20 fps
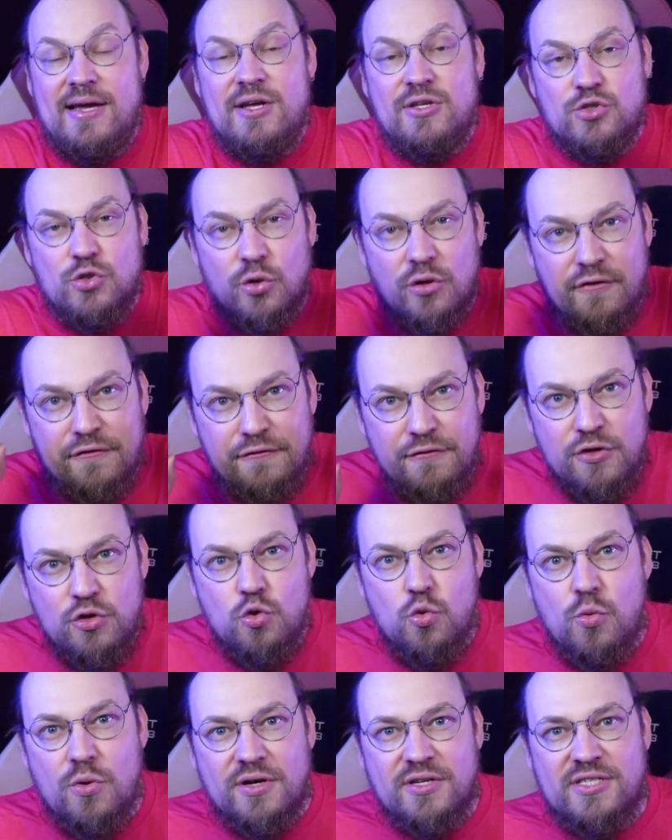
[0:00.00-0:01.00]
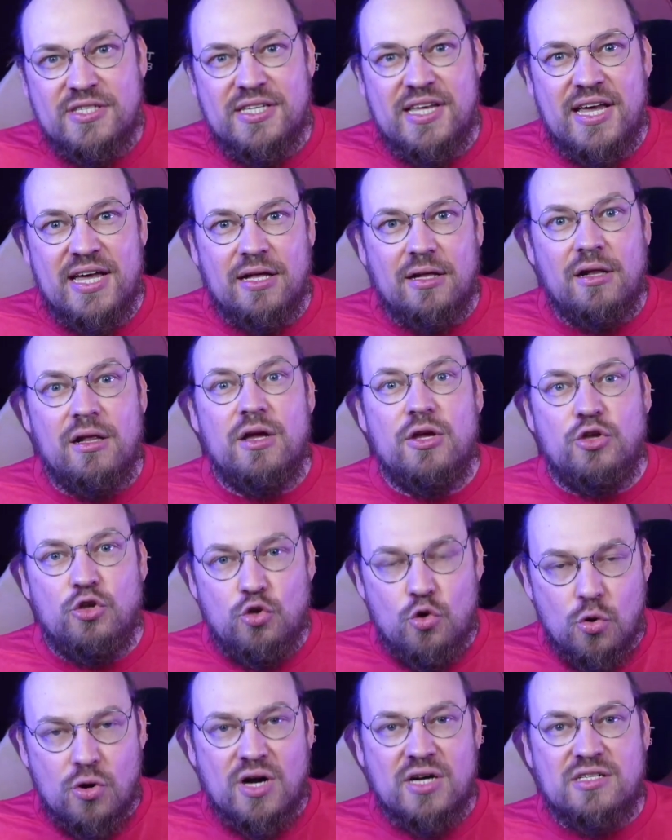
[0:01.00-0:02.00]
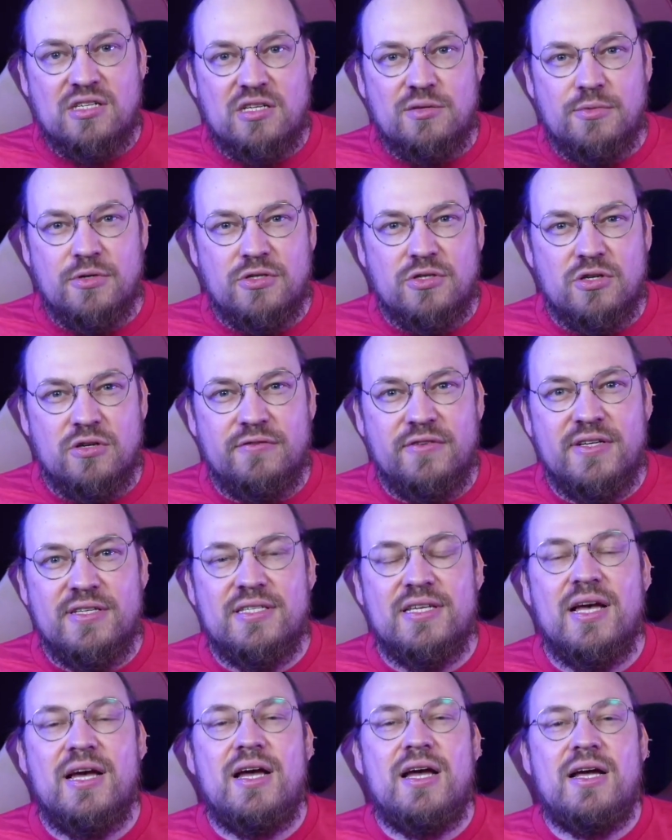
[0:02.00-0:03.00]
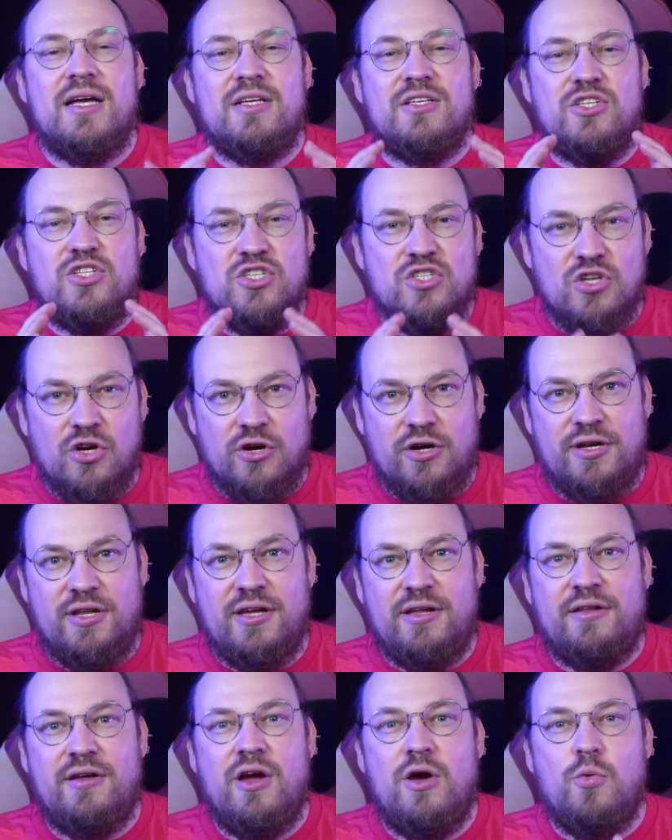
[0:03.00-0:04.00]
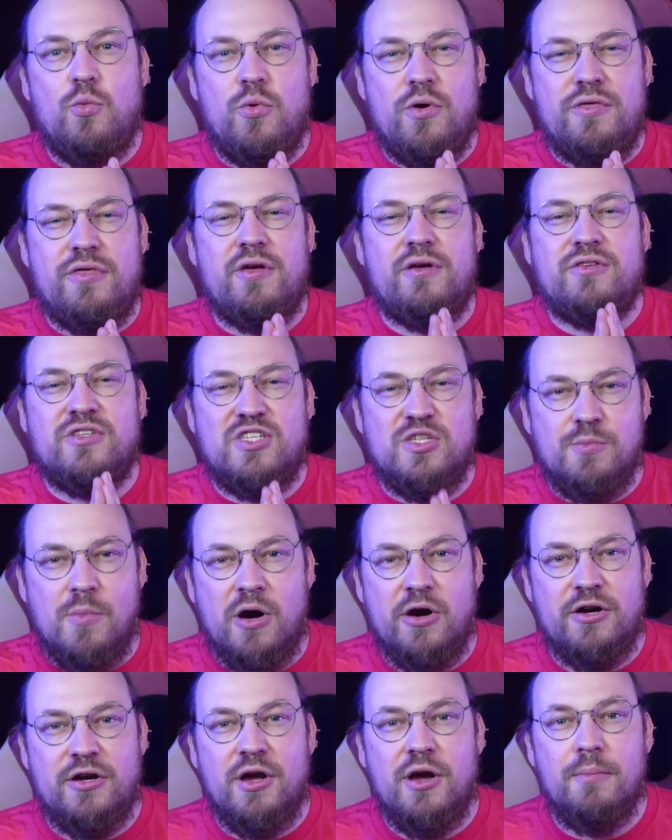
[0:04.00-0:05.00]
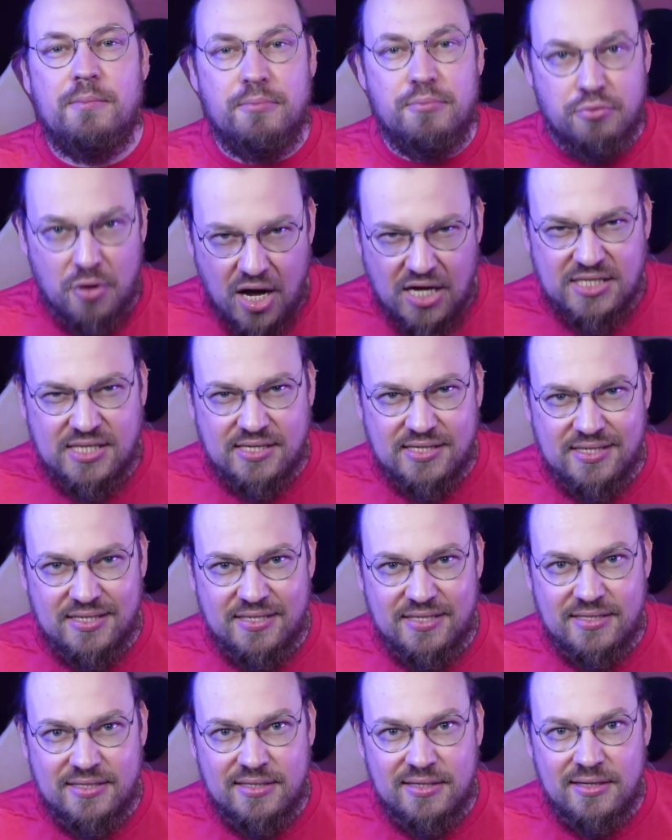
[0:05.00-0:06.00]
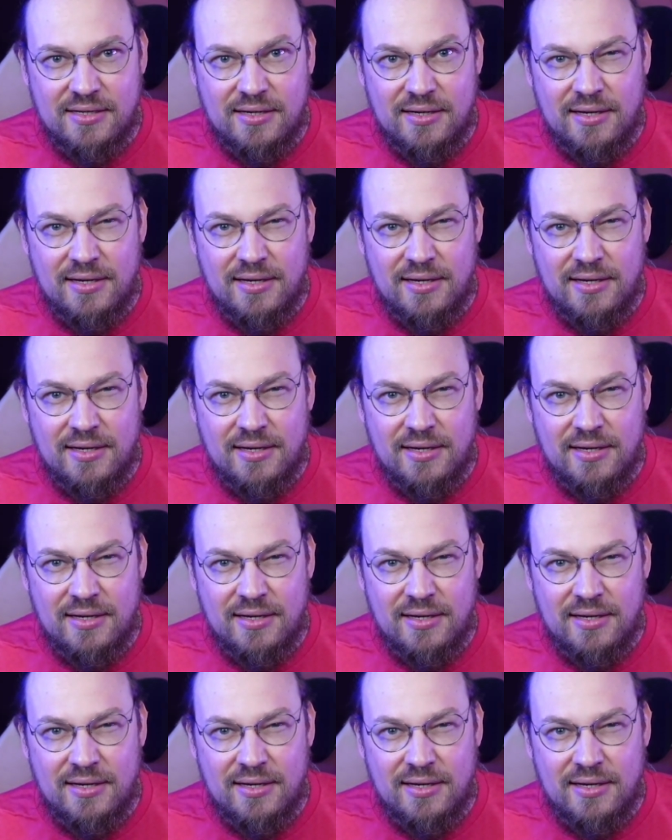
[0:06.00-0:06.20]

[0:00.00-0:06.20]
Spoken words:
So if you want to scale your customer service, start it with smart processes.